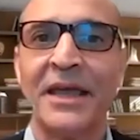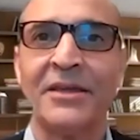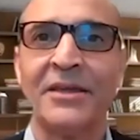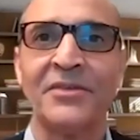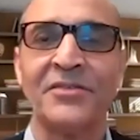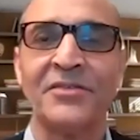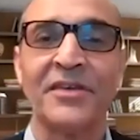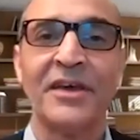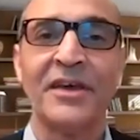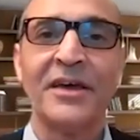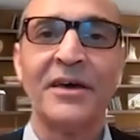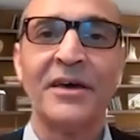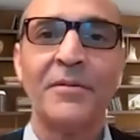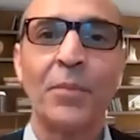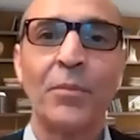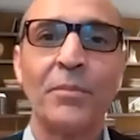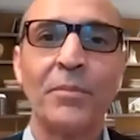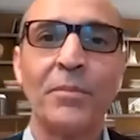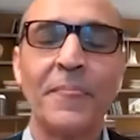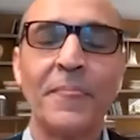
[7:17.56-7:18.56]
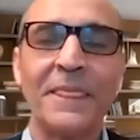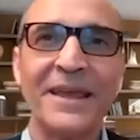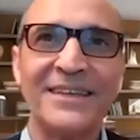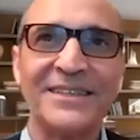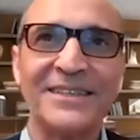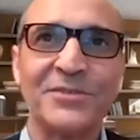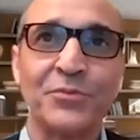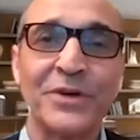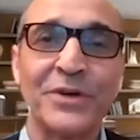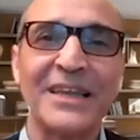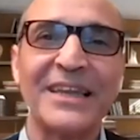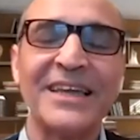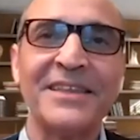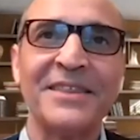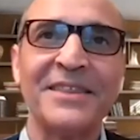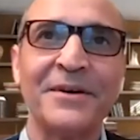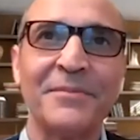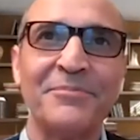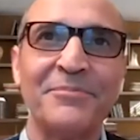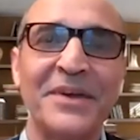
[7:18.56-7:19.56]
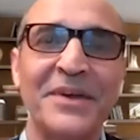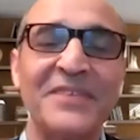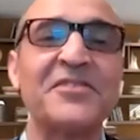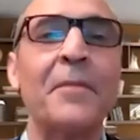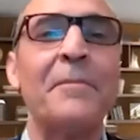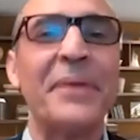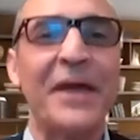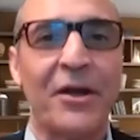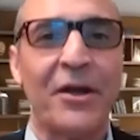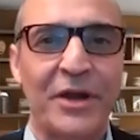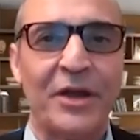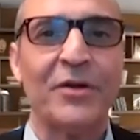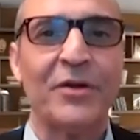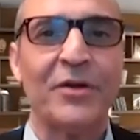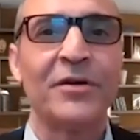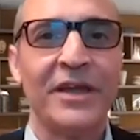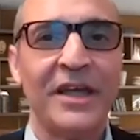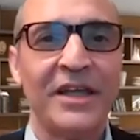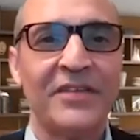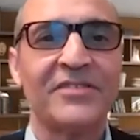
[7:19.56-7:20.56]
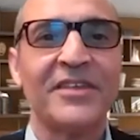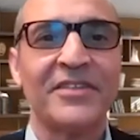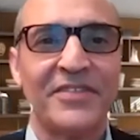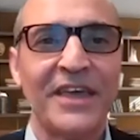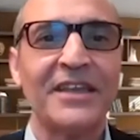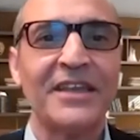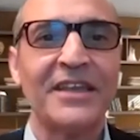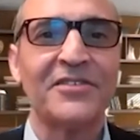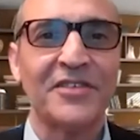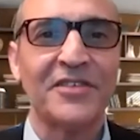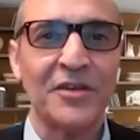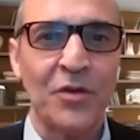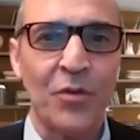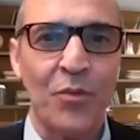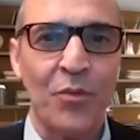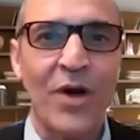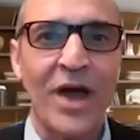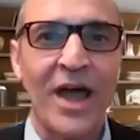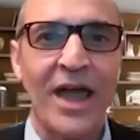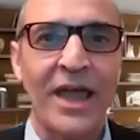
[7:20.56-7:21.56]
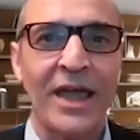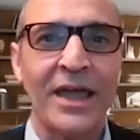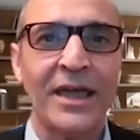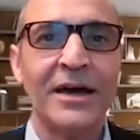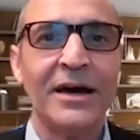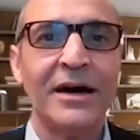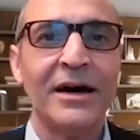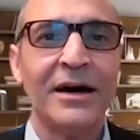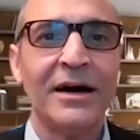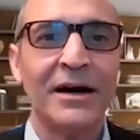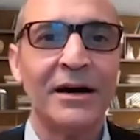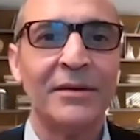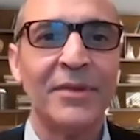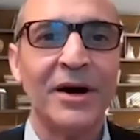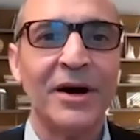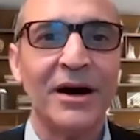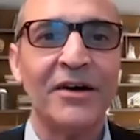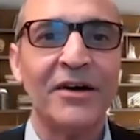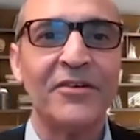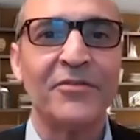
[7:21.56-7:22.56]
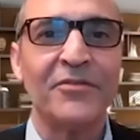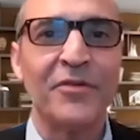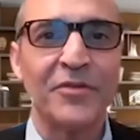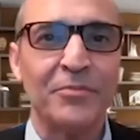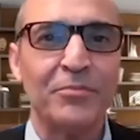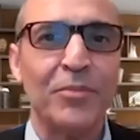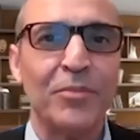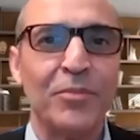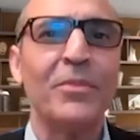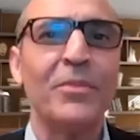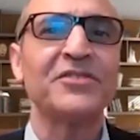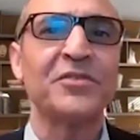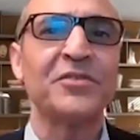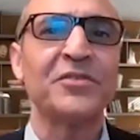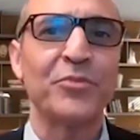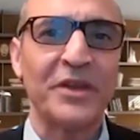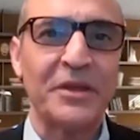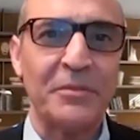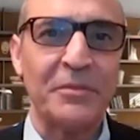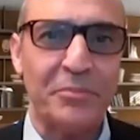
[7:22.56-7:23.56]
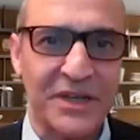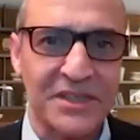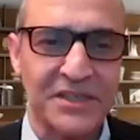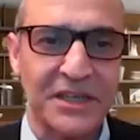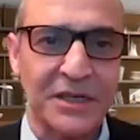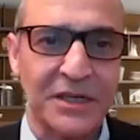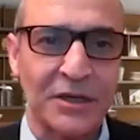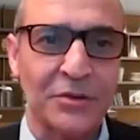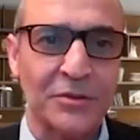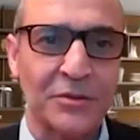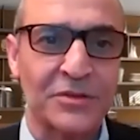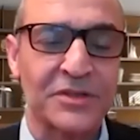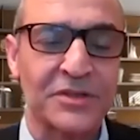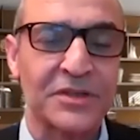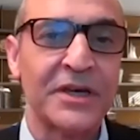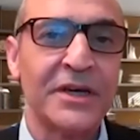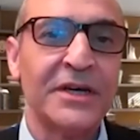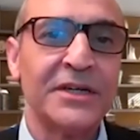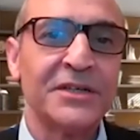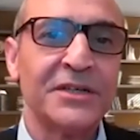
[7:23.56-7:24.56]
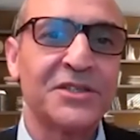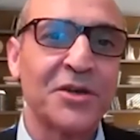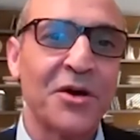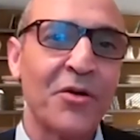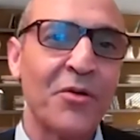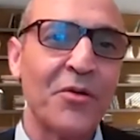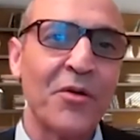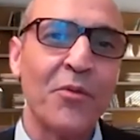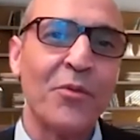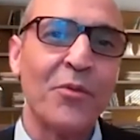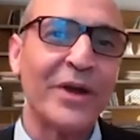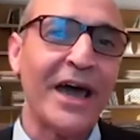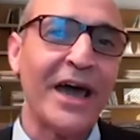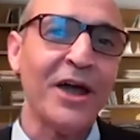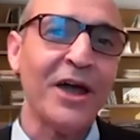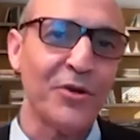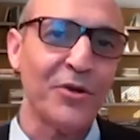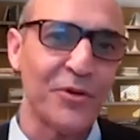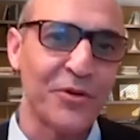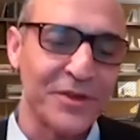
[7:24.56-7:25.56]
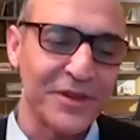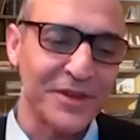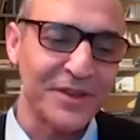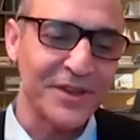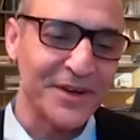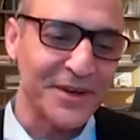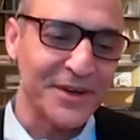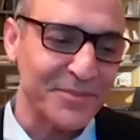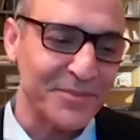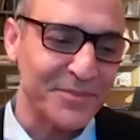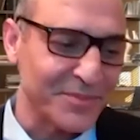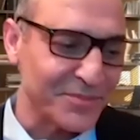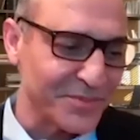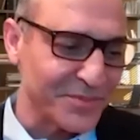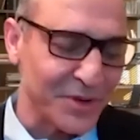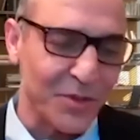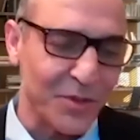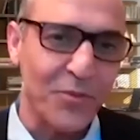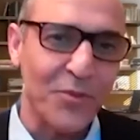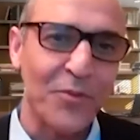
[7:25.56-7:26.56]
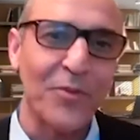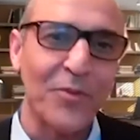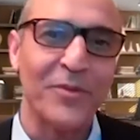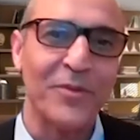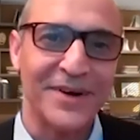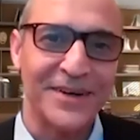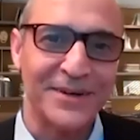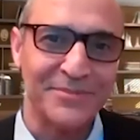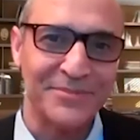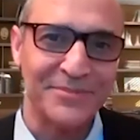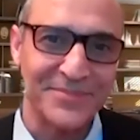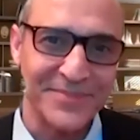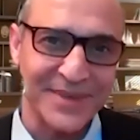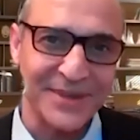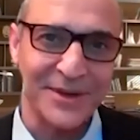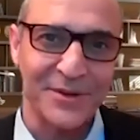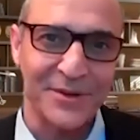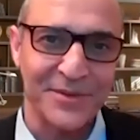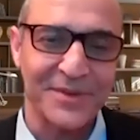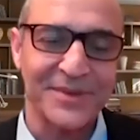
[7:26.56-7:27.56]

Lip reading: It is really it's the barrier. It's the thing that's in the way of momentum really busting loose. So when I heard the new